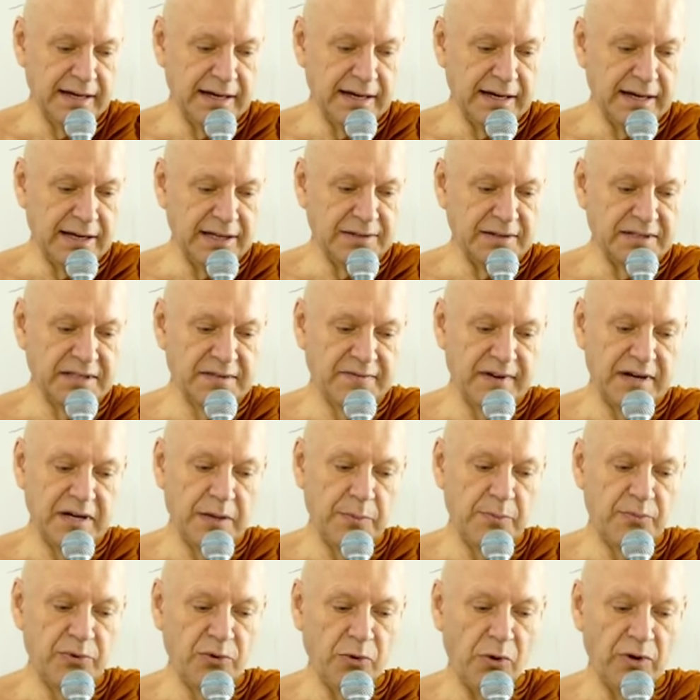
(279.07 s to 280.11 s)
So it's a very
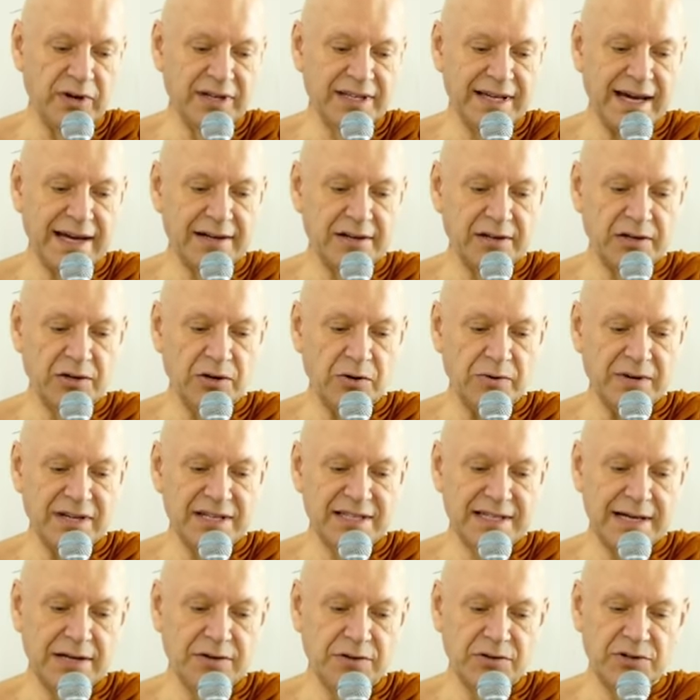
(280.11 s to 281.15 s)
broad category.
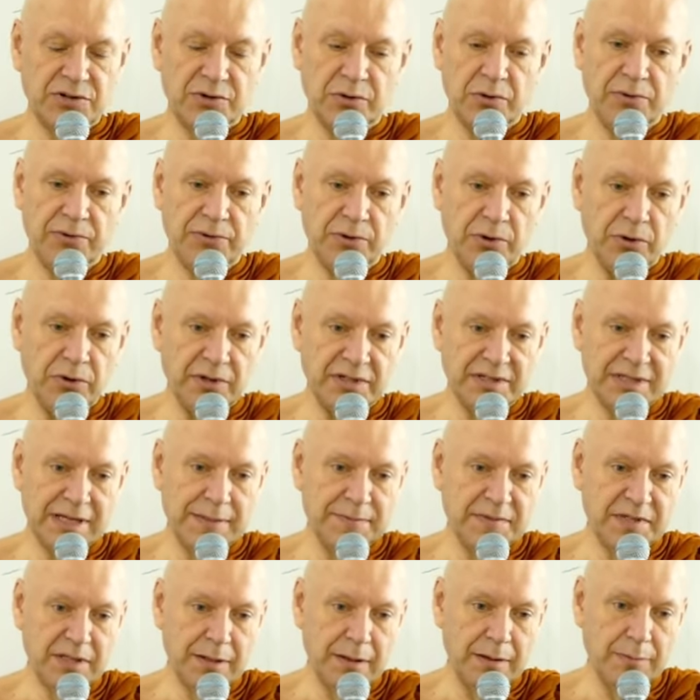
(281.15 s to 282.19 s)
Sensual thought
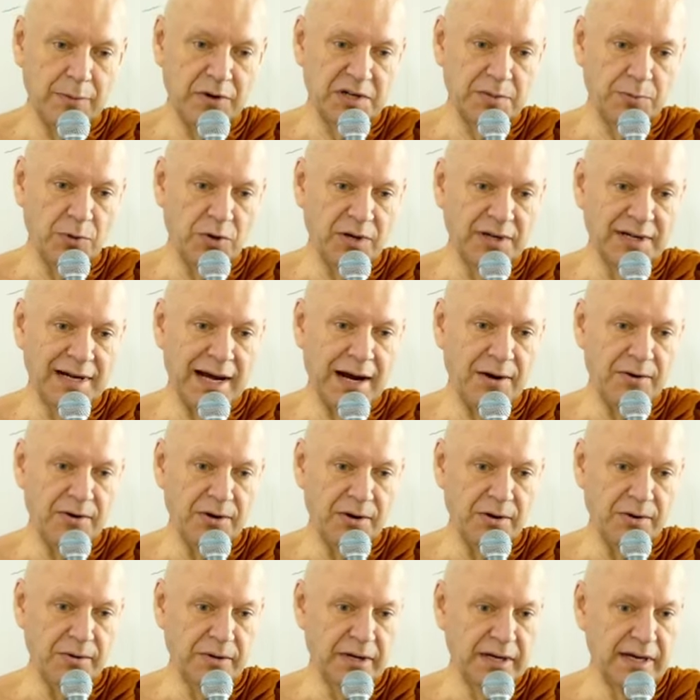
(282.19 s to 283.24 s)
seems to be much more
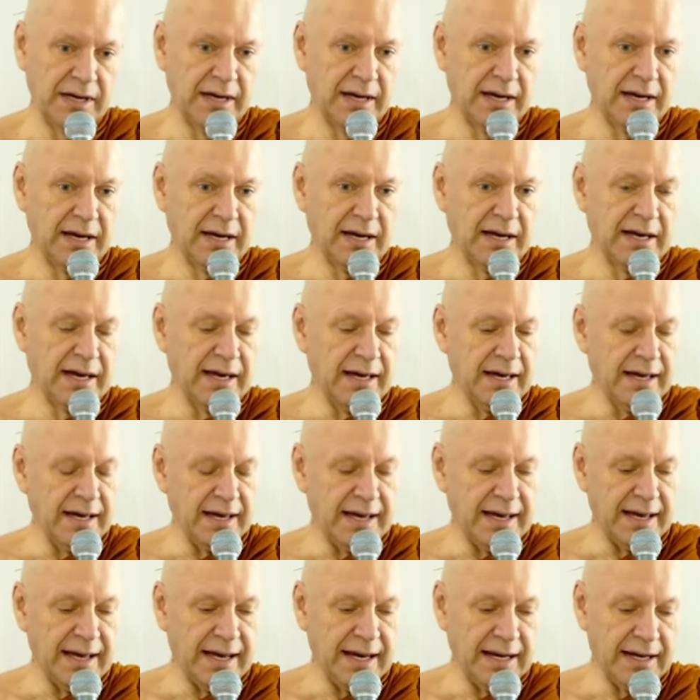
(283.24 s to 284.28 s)
narrow,
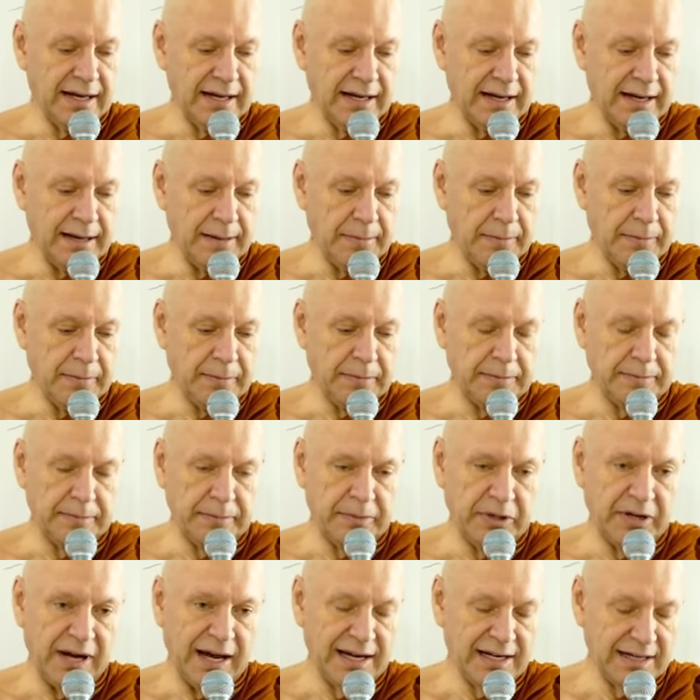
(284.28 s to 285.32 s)

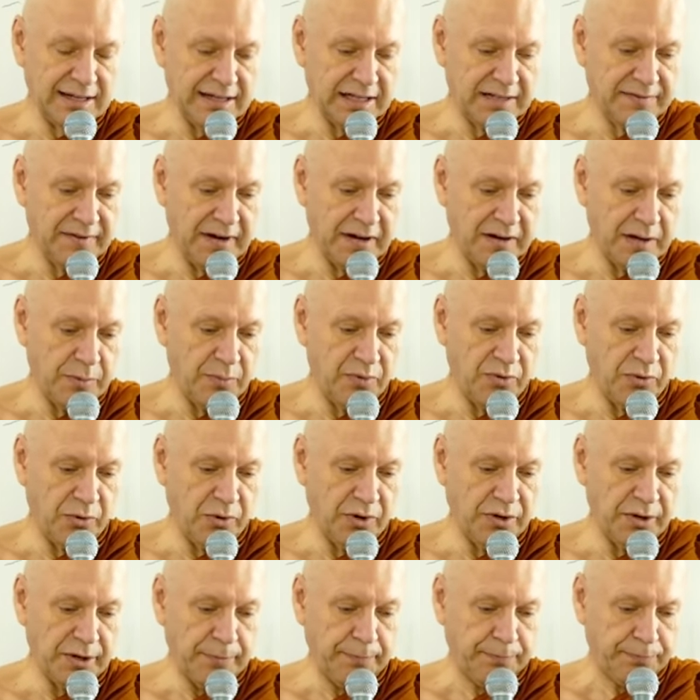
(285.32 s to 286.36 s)
but actually it's very
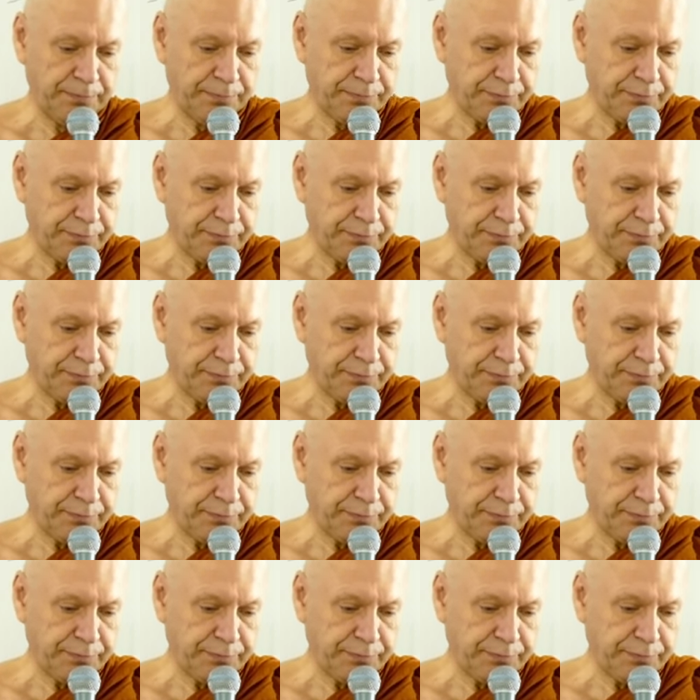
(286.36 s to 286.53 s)
broad.